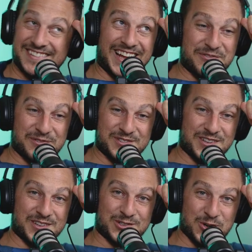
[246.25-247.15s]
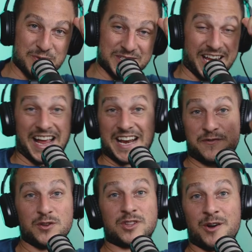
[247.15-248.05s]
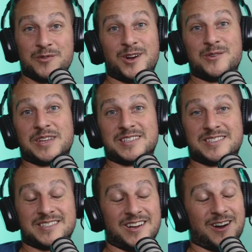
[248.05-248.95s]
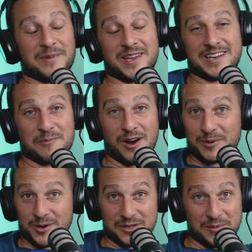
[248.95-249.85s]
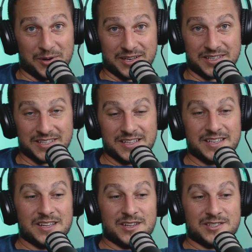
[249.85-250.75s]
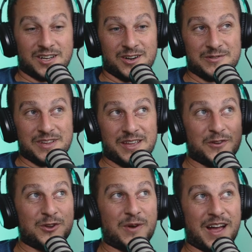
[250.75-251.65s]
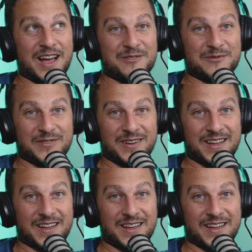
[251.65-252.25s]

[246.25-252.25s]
Nathan taught me something. And if you don't know this, I mean, it might blow your mind. So if you have...